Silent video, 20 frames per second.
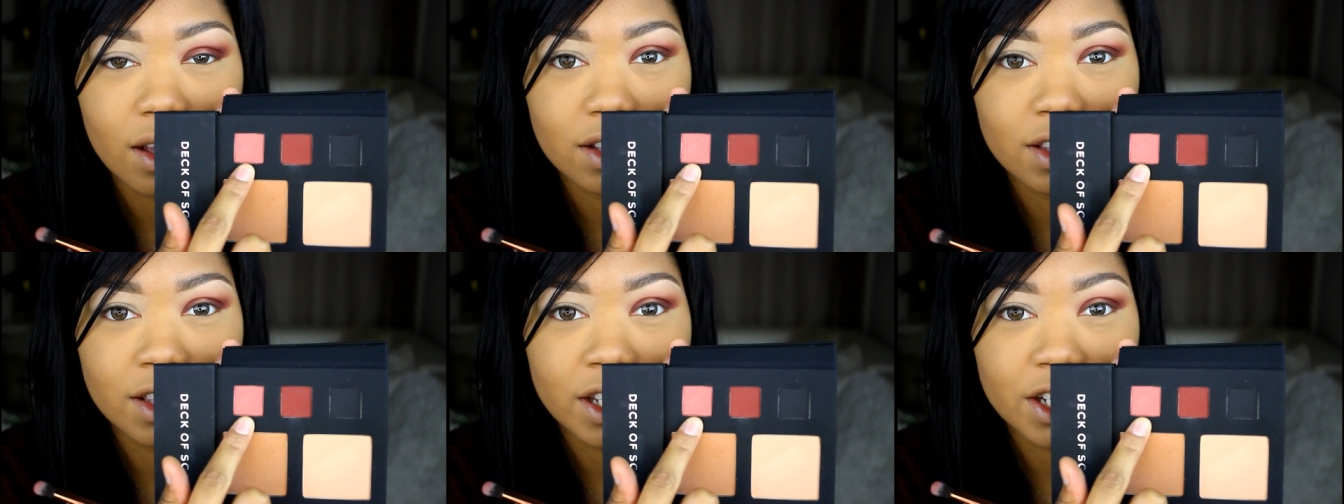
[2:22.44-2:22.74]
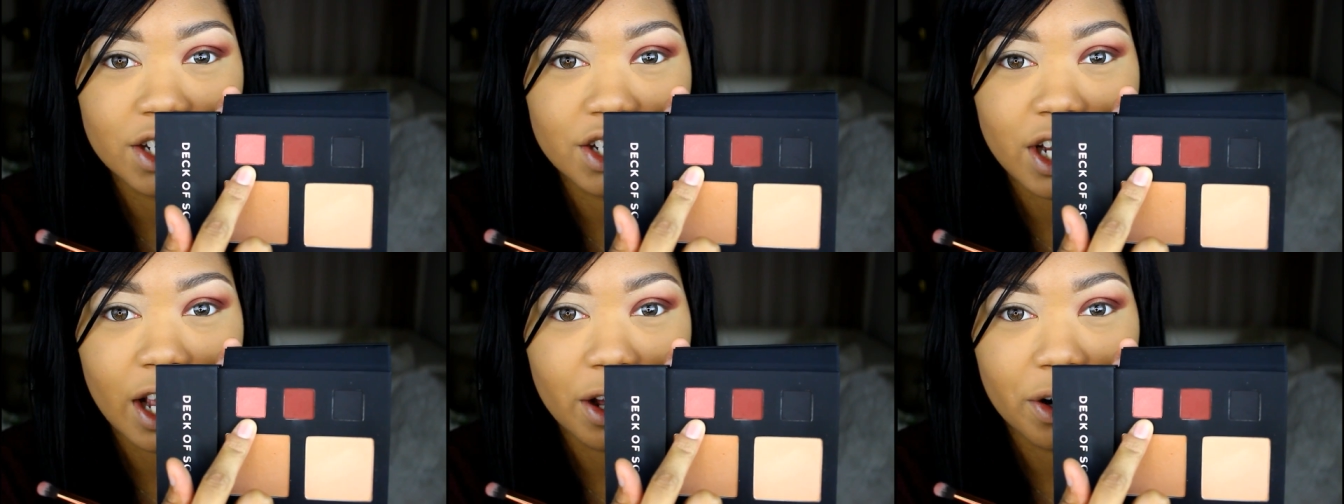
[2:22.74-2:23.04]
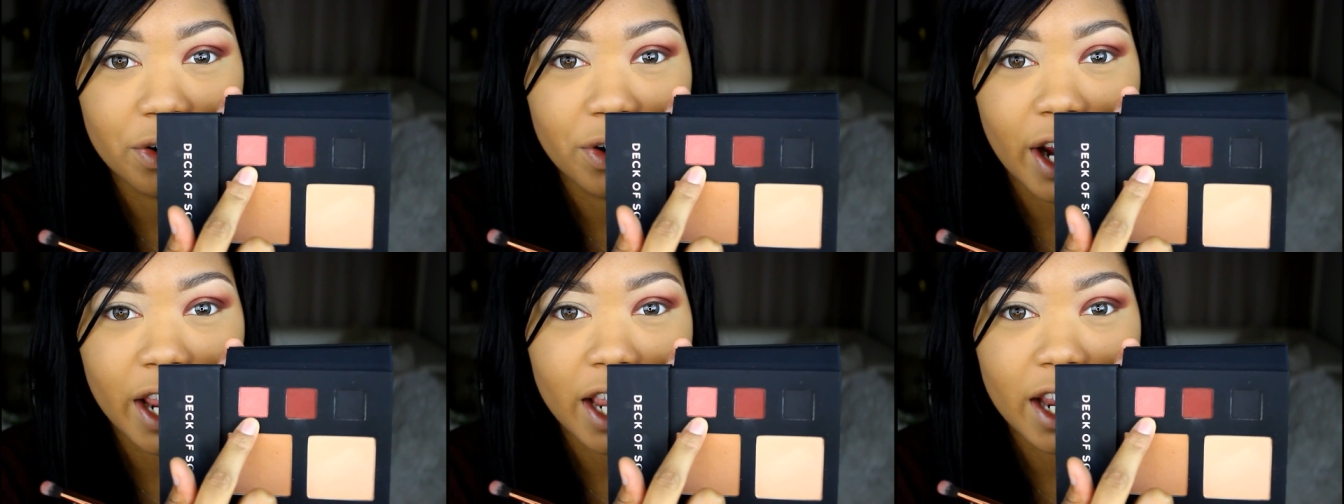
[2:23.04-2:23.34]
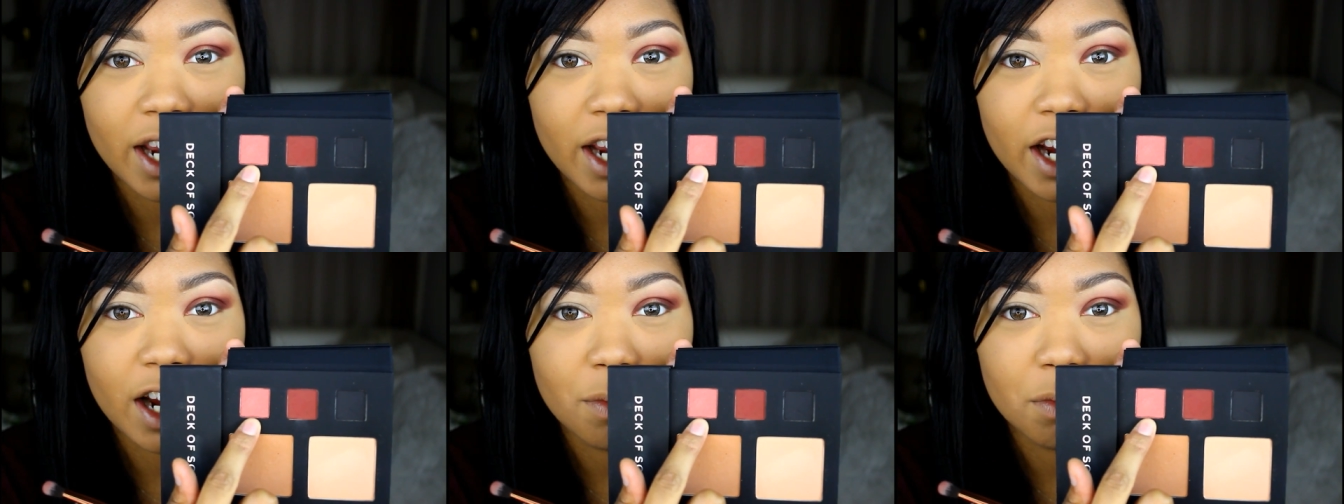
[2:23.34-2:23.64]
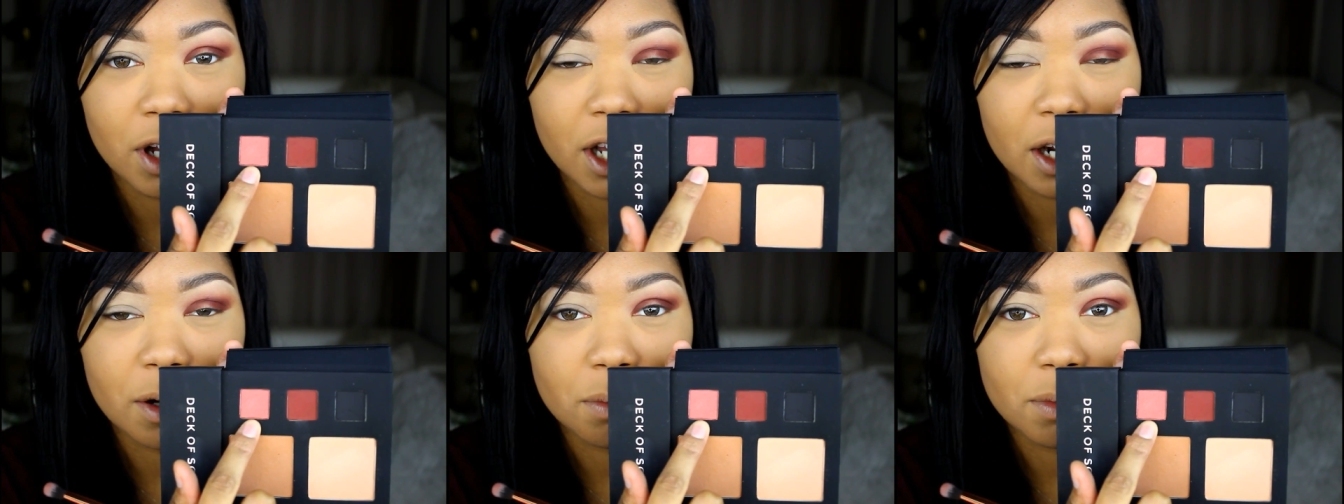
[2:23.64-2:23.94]
This shadow right here,
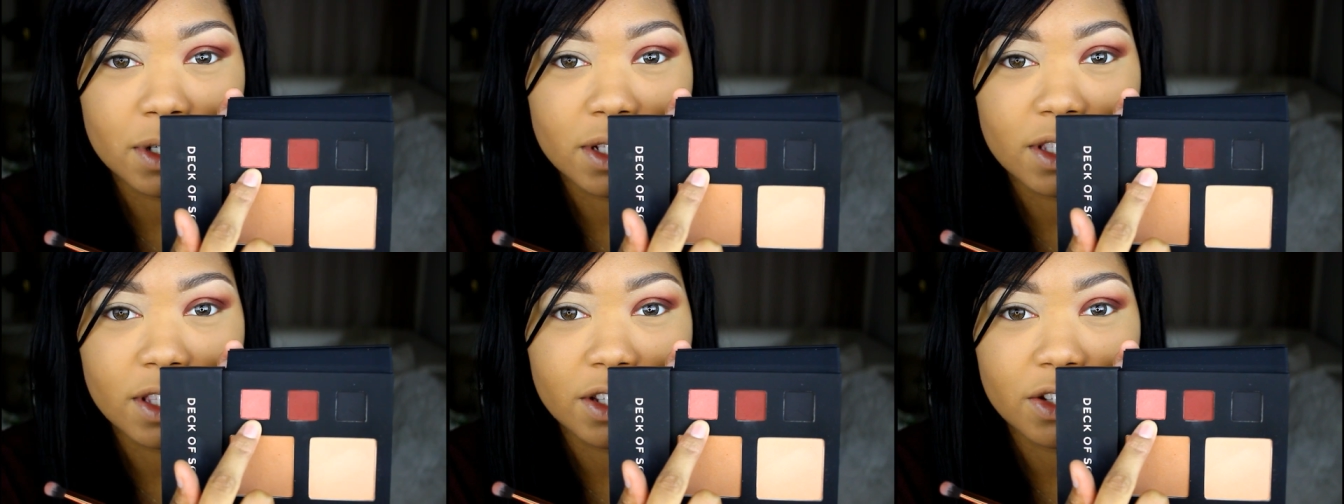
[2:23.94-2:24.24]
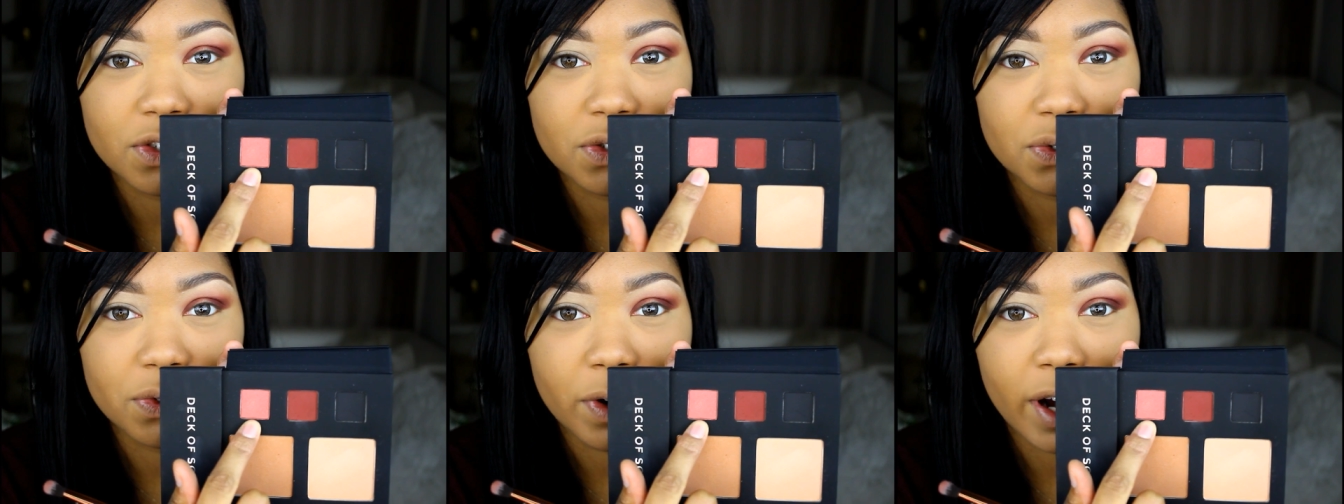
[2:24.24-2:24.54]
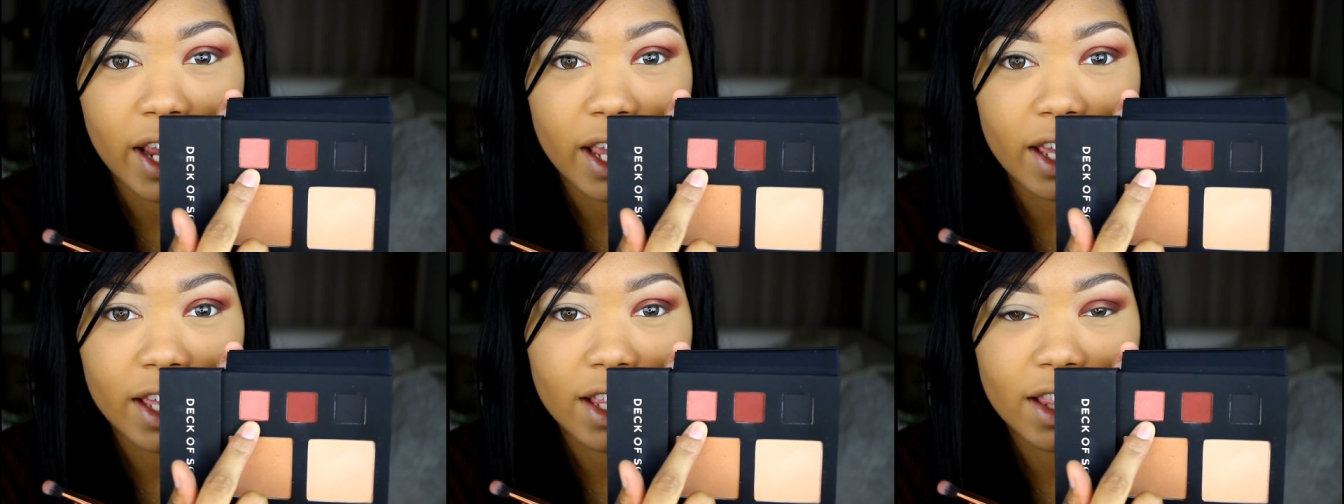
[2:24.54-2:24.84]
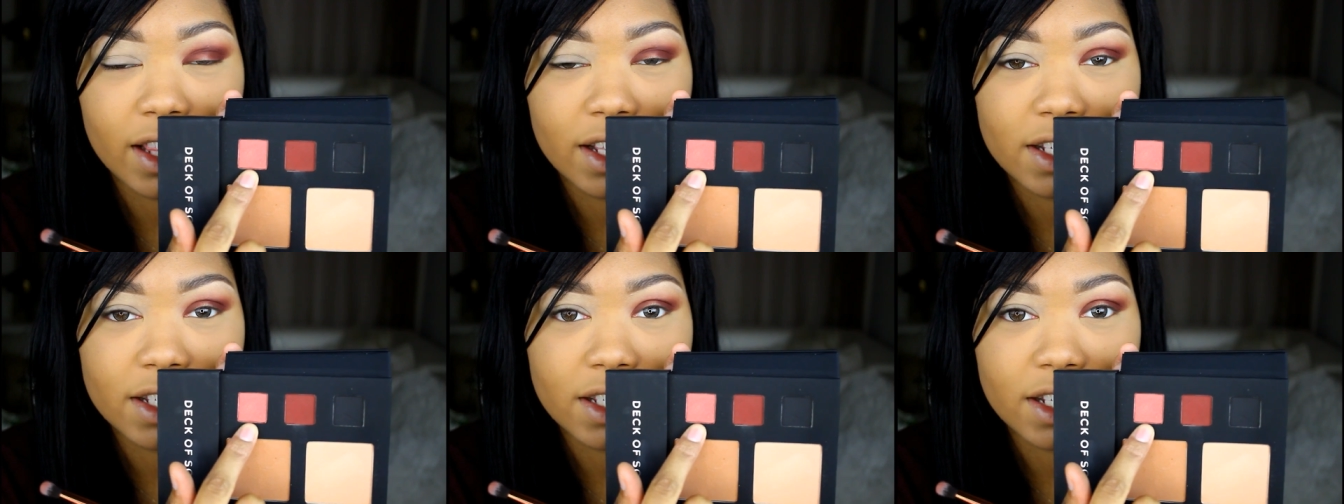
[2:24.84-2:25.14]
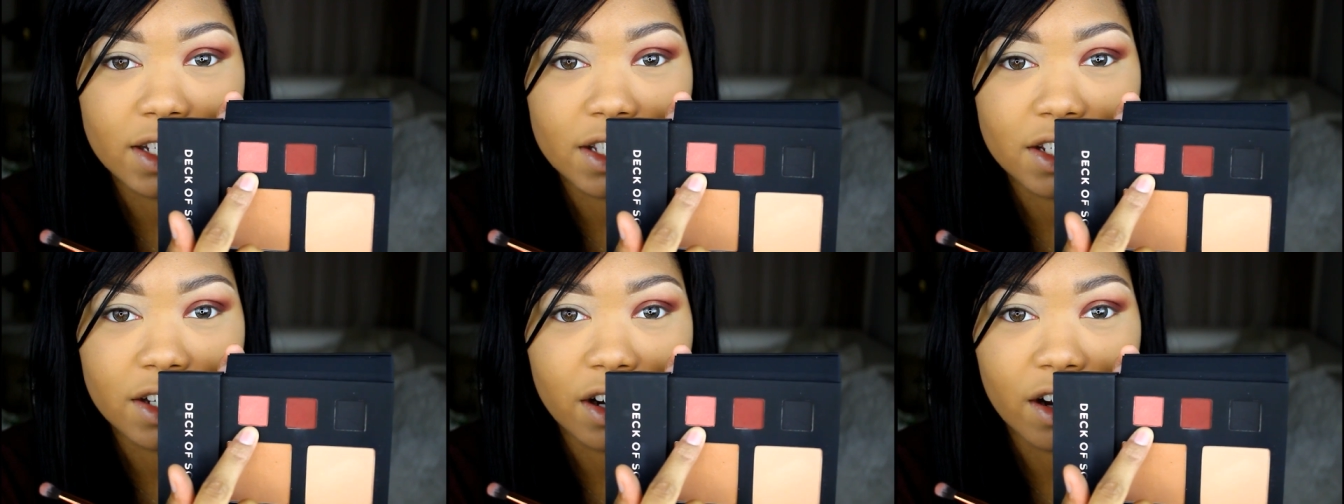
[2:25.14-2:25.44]
I'm going to put this right in the
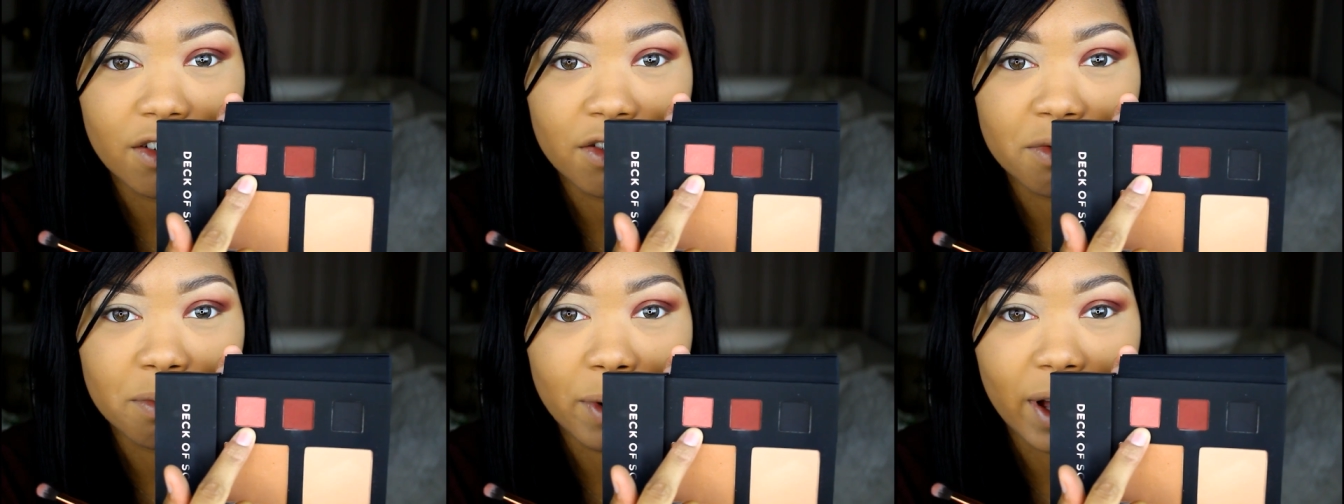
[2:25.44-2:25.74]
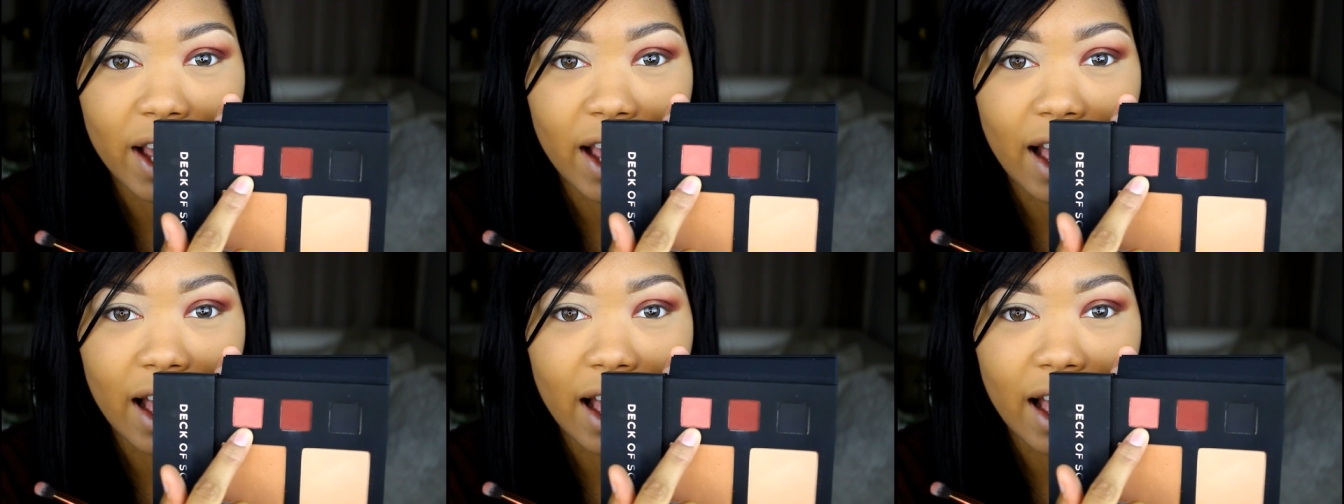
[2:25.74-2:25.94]
center of my